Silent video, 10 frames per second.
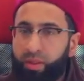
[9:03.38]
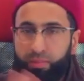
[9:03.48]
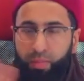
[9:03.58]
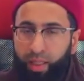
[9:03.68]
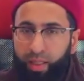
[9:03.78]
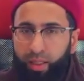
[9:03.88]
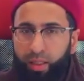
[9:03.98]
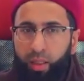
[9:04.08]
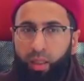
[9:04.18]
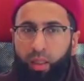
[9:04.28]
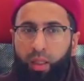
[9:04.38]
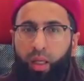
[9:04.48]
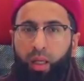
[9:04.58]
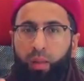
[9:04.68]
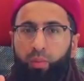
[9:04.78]
many,
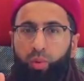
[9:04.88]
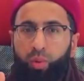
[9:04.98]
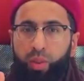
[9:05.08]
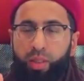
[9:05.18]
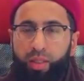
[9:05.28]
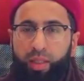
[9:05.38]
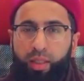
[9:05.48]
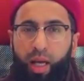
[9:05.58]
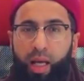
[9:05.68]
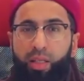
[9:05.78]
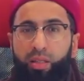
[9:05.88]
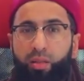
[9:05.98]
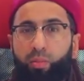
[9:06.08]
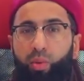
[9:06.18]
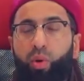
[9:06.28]
who were seen as
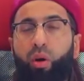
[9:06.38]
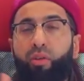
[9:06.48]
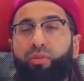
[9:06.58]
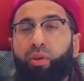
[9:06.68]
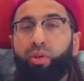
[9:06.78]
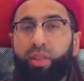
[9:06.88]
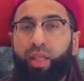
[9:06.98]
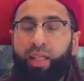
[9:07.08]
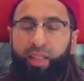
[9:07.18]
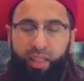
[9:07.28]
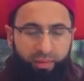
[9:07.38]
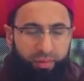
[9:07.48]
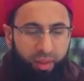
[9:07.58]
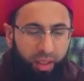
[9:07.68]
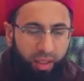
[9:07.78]
more authoritative
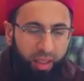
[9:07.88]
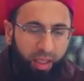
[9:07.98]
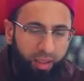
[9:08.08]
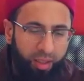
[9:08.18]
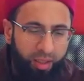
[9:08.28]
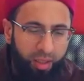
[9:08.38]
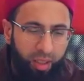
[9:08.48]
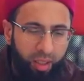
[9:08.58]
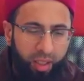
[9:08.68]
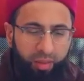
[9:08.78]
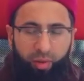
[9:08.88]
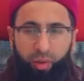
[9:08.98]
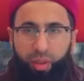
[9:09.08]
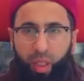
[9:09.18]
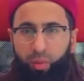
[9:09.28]
than others. And of
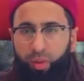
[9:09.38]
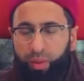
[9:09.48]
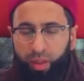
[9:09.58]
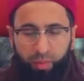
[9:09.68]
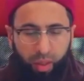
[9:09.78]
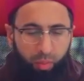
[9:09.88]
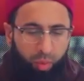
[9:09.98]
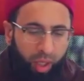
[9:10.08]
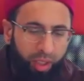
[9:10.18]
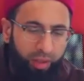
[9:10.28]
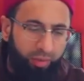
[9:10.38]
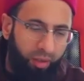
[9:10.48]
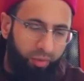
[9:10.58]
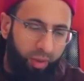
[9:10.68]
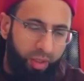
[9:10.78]
course, that would have been Imam Abu
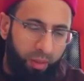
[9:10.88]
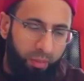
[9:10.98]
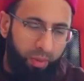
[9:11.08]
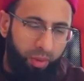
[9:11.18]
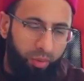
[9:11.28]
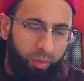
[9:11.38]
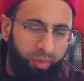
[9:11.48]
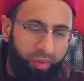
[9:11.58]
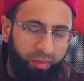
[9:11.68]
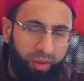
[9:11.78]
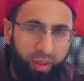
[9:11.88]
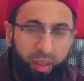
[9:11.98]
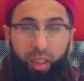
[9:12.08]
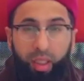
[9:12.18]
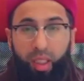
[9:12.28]
Hanifa, for example, who we've covered,
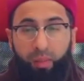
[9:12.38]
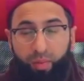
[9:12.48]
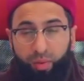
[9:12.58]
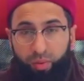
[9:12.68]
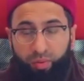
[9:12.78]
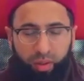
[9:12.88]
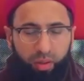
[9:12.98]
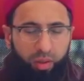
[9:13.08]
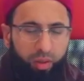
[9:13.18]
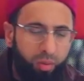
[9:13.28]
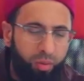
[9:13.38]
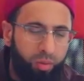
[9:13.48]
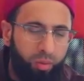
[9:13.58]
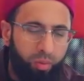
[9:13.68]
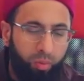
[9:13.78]
Imam Zufar,
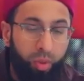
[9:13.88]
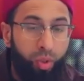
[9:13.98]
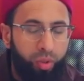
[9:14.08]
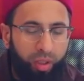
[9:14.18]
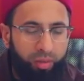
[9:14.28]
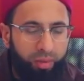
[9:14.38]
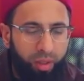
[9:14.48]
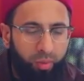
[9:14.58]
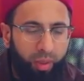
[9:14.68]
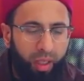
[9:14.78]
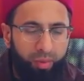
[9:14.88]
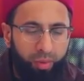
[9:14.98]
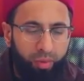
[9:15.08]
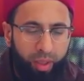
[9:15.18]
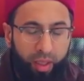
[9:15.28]
who we should cover if we haven't
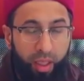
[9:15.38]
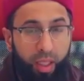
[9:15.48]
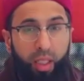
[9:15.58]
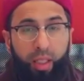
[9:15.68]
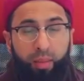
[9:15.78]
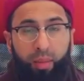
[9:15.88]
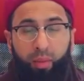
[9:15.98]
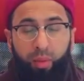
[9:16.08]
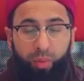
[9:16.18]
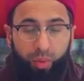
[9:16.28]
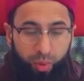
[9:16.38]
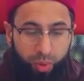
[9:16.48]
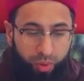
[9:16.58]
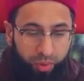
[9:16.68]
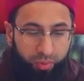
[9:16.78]
already, Imam Abu
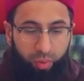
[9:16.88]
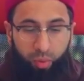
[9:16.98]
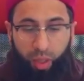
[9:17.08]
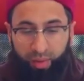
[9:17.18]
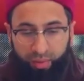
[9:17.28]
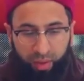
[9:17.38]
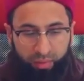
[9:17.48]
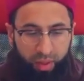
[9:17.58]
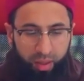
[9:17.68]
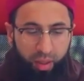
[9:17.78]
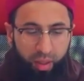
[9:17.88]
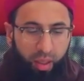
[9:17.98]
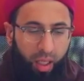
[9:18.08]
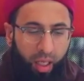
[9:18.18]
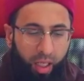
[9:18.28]
Yusuf, who I've covered,
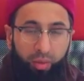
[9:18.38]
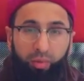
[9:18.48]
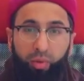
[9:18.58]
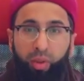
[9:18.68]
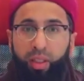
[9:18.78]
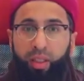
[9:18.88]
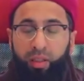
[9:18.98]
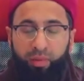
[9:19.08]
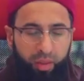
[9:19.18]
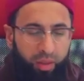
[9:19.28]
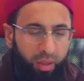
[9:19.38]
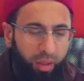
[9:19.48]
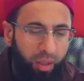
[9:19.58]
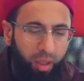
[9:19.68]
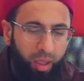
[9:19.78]
and you've already covered
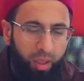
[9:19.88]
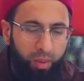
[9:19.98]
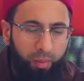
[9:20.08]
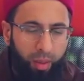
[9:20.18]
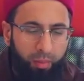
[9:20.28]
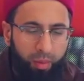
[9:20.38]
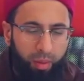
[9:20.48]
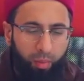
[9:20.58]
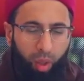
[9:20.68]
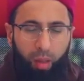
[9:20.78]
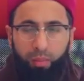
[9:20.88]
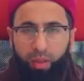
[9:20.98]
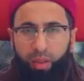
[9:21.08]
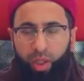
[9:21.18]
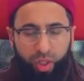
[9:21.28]
Imam
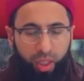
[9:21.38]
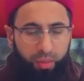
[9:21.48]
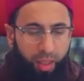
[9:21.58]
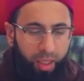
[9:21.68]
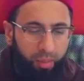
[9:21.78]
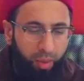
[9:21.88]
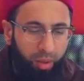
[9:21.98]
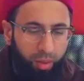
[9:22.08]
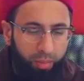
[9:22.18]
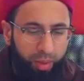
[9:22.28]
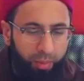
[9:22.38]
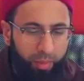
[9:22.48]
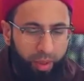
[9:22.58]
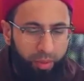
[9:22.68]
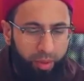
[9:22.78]
Muhammad al-Shaybani, may Allah be
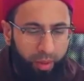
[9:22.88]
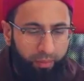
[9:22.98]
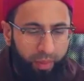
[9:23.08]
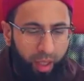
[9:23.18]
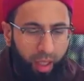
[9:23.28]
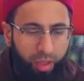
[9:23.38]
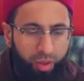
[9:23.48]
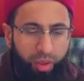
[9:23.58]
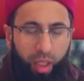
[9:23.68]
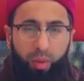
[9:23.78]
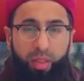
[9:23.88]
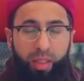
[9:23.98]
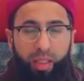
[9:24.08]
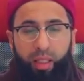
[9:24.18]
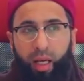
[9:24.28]
pleased with them. And so they were
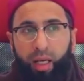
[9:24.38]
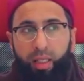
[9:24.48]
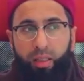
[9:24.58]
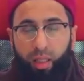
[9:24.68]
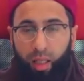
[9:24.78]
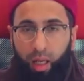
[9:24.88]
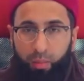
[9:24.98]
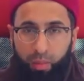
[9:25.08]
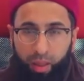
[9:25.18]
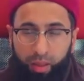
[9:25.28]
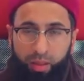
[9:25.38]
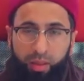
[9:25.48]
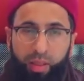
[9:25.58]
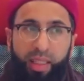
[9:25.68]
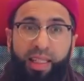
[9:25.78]
seen as amongst
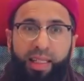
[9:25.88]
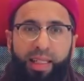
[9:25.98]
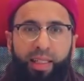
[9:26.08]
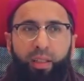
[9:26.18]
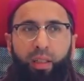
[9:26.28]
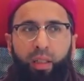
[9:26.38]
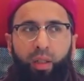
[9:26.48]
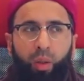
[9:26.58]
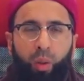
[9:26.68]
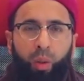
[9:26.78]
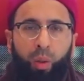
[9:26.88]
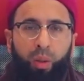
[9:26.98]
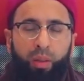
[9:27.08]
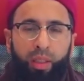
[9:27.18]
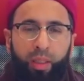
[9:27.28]
the elite, or
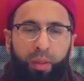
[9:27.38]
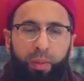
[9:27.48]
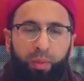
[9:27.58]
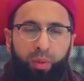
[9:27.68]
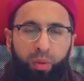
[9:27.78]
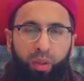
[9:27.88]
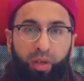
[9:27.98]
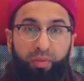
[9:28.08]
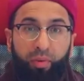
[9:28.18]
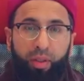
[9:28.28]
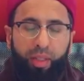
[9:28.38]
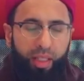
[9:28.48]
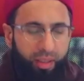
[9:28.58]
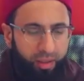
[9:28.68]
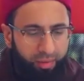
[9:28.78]
the people who are
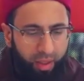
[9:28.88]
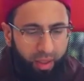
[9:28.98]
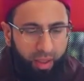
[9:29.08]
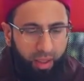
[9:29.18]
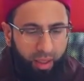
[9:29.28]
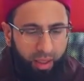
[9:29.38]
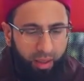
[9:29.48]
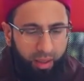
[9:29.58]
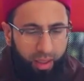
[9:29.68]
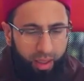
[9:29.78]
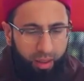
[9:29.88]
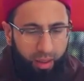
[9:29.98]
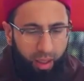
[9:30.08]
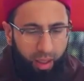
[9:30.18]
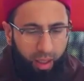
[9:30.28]
authoritative in the
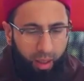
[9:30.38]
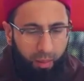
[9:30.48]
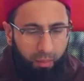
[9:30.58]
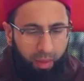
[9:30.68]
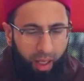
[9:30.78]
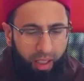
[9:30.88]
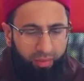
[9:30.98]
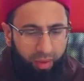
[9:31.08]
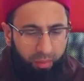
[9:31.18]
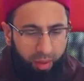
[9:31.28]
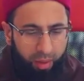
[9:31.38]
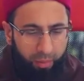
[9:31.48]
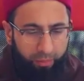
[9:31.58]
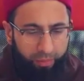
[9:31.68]
Hanafi madhab.